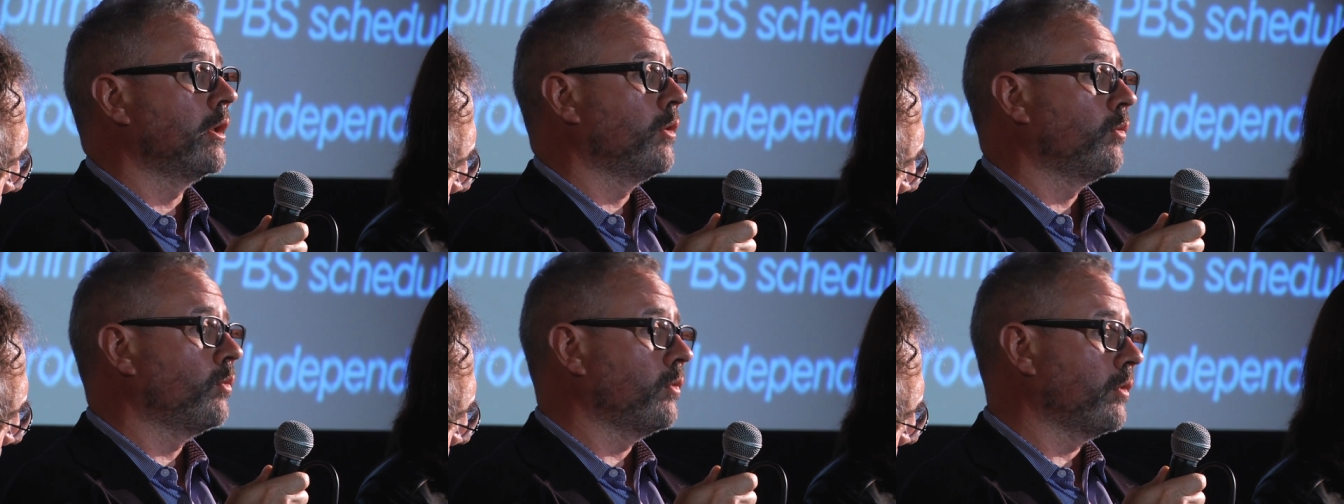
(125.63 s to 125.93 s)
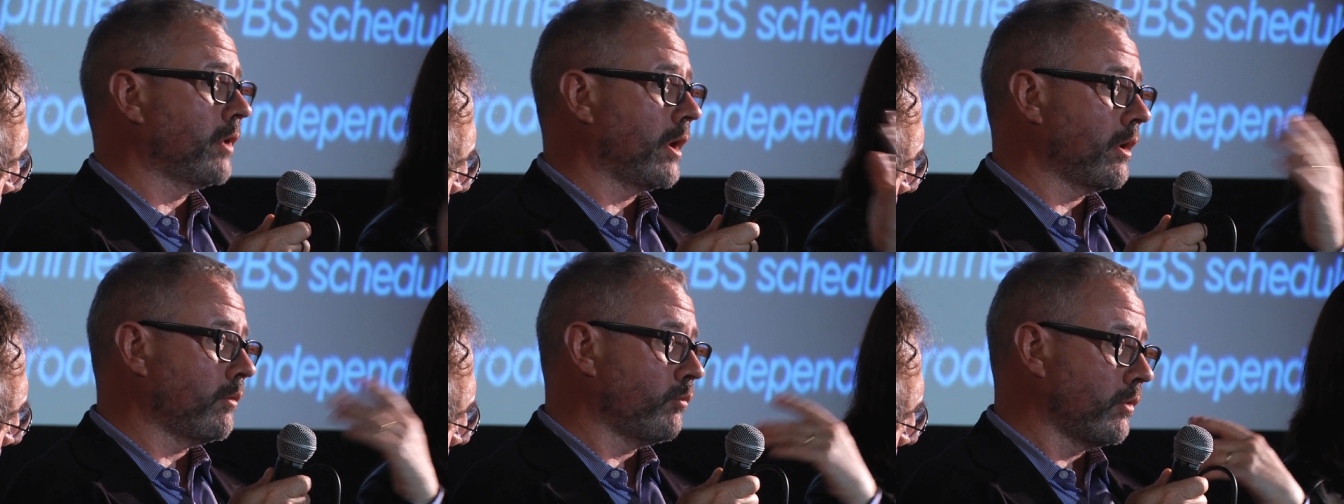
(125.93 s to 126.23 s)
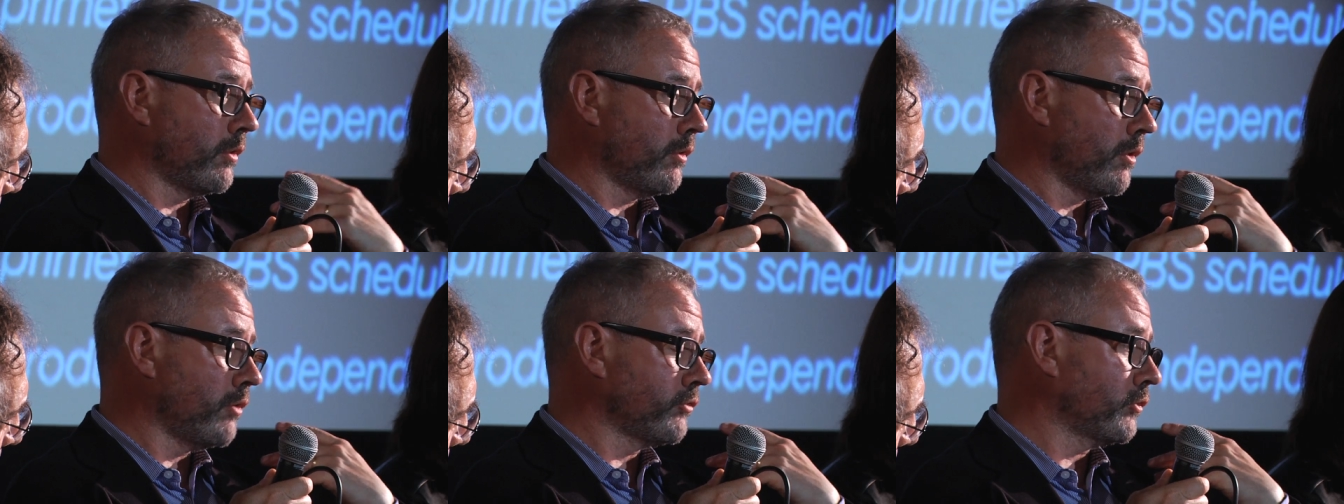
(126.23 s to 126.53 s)
We're, at,
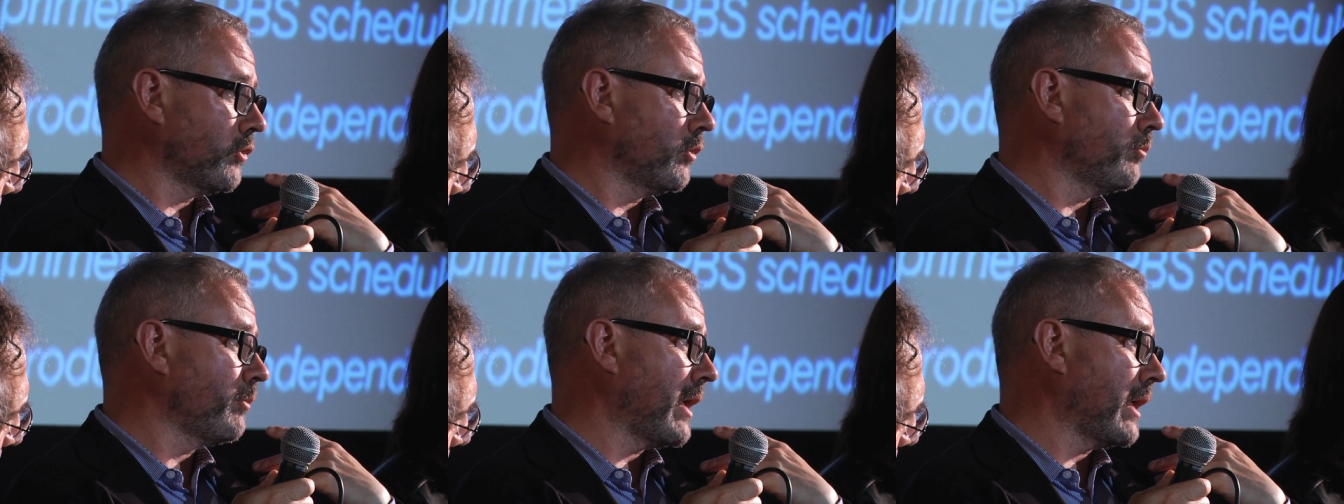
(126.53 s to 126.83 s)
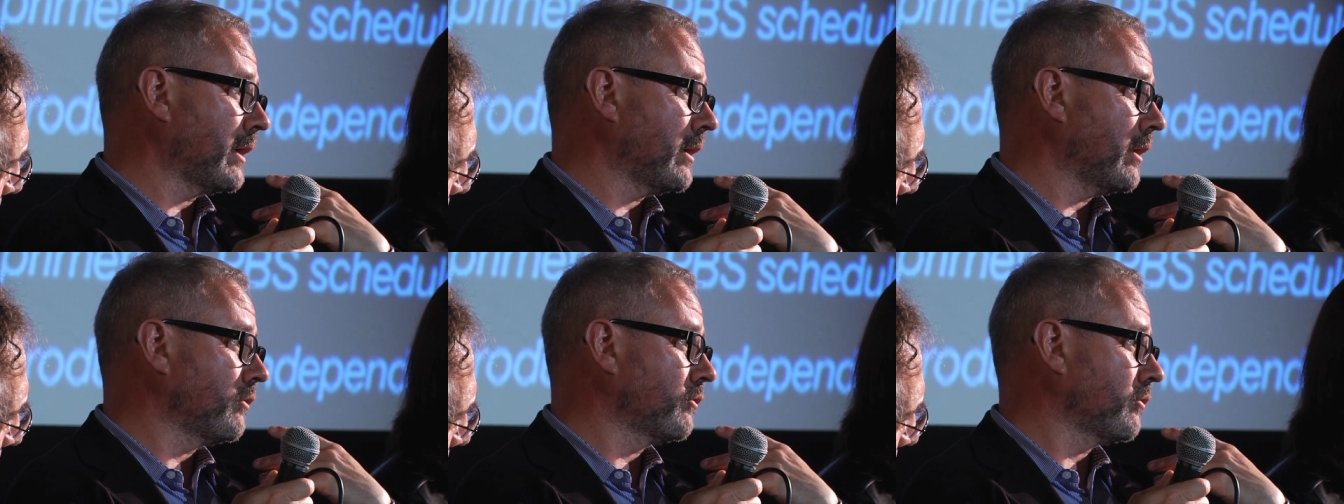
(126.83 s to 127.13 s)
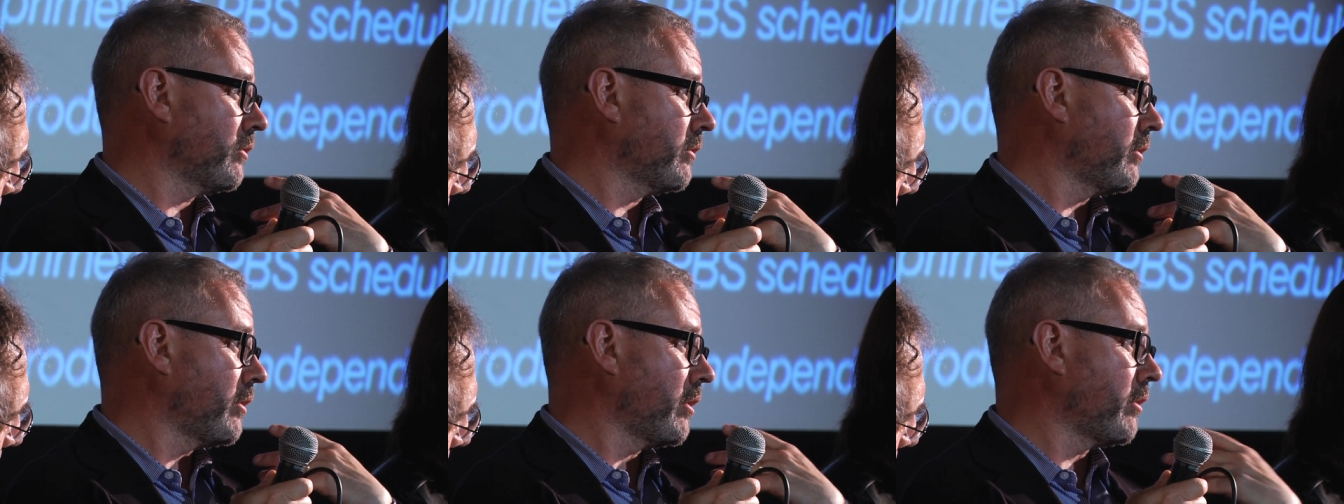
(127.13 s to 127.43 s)
we're also going back into
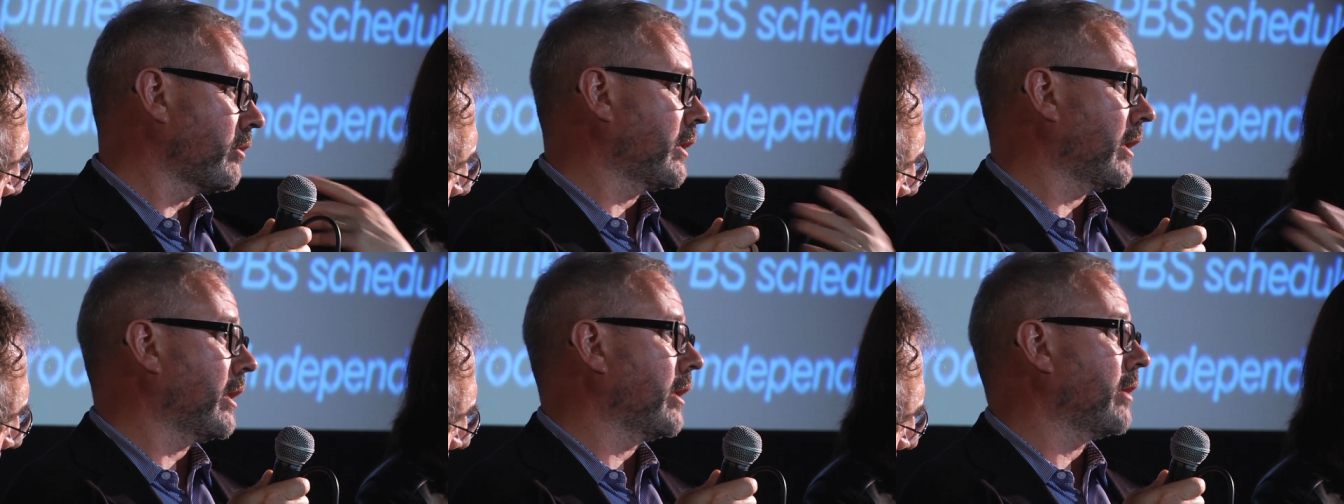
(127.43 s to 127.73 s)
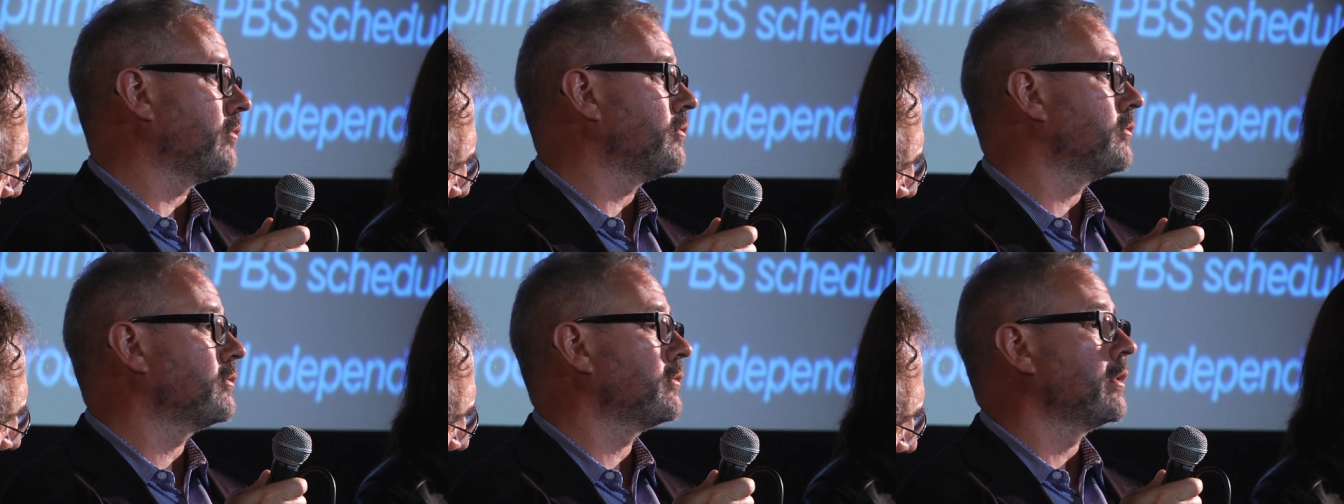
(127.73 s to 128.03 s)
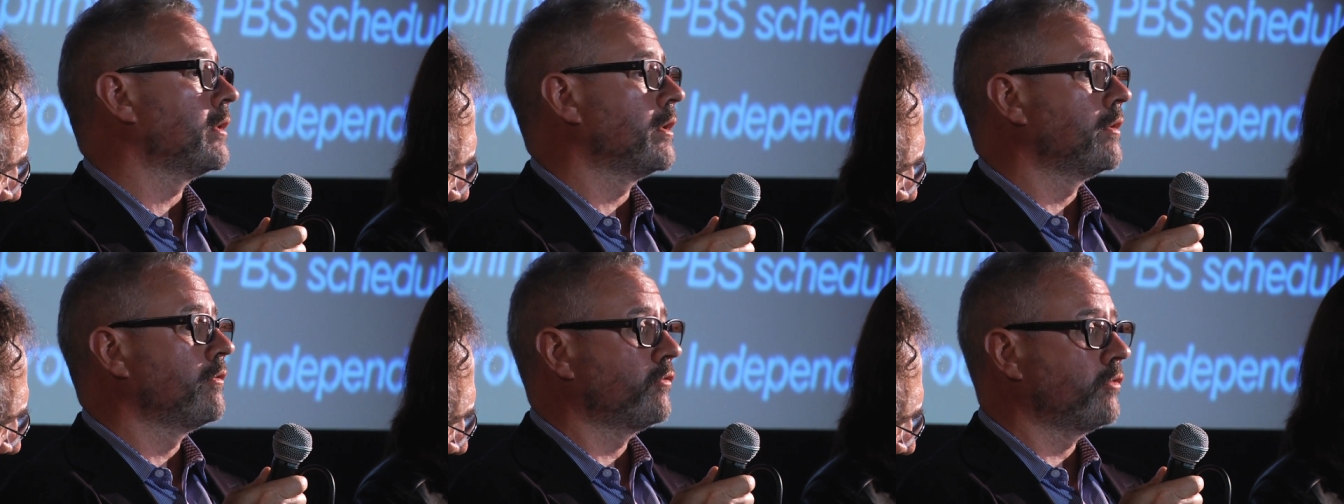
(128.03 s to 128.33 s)
our archives
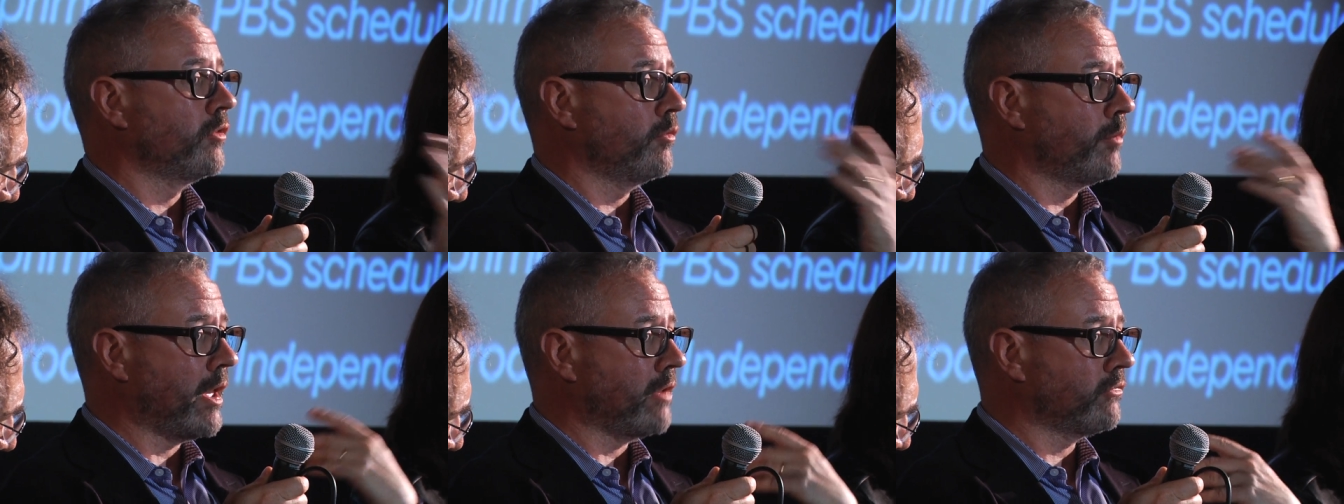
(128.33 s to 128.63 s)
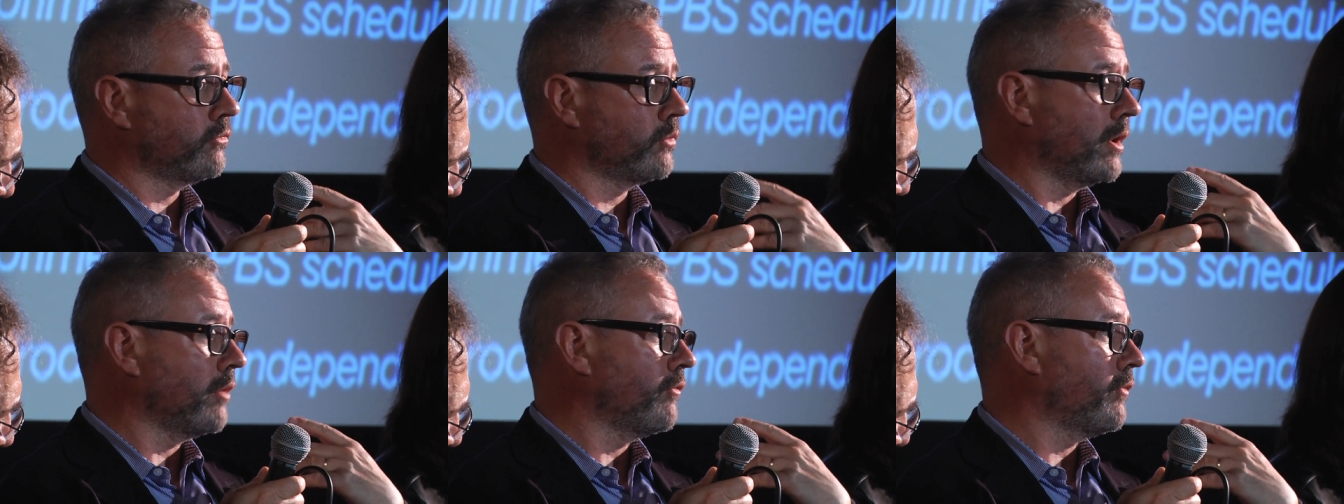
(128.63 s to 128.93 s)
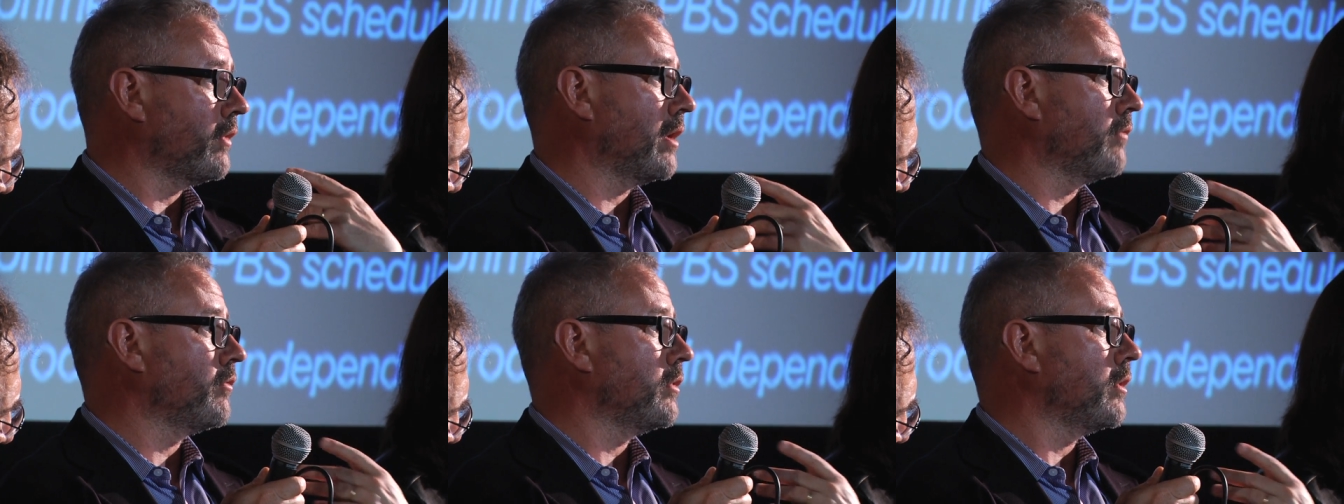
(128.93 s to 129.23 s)
from the past
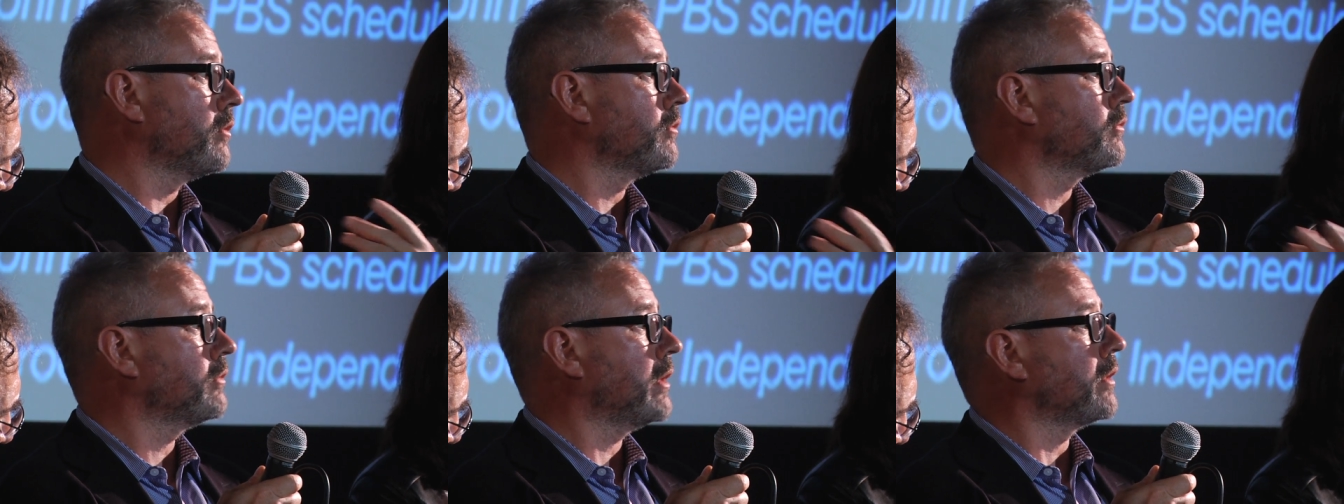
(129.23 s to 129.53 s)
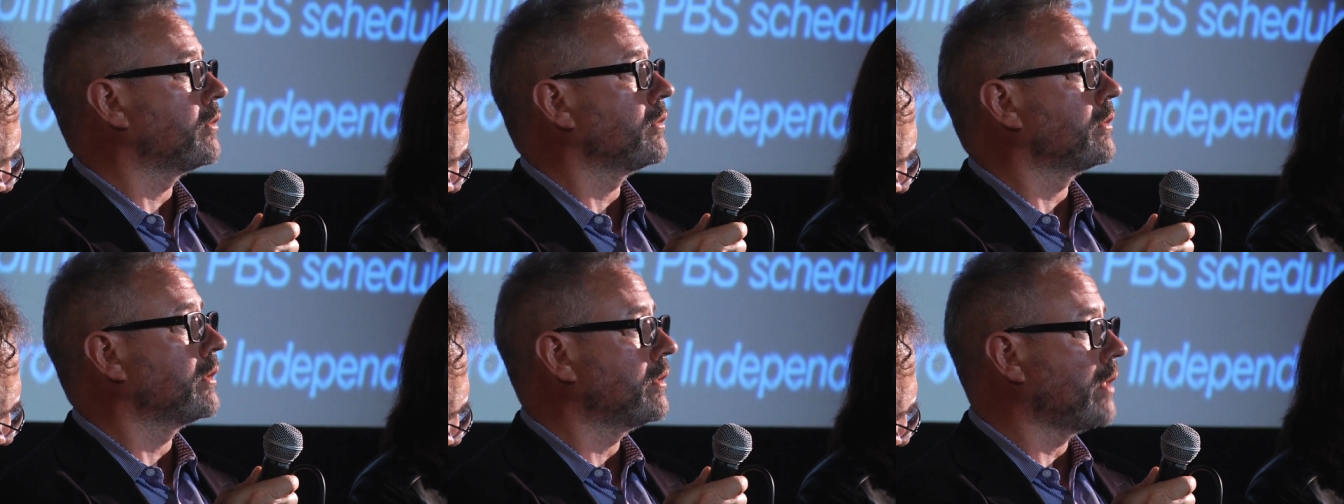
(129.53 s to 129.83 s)
25 years and,